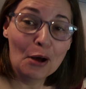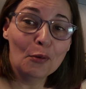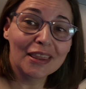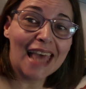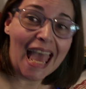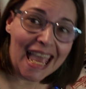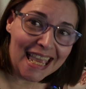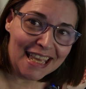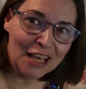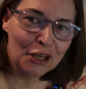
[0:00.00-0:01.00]
With
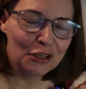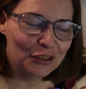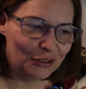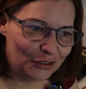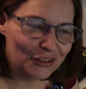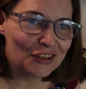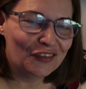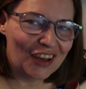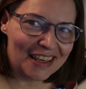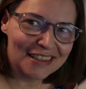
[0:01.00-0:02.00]
a huge
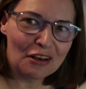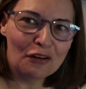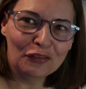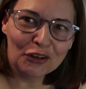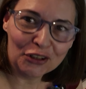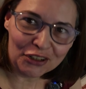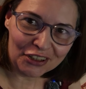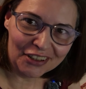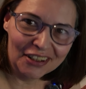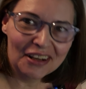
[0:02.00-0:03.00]
face of
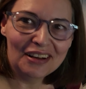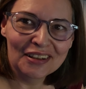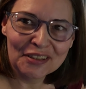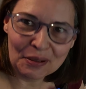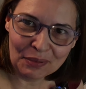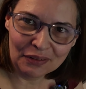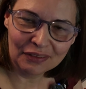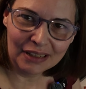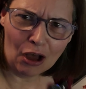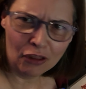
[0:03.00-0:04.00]
her
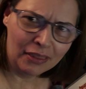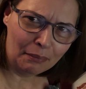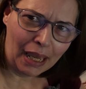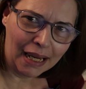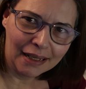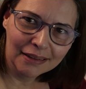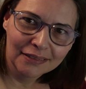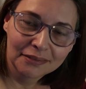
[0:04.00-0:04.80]
on the bag.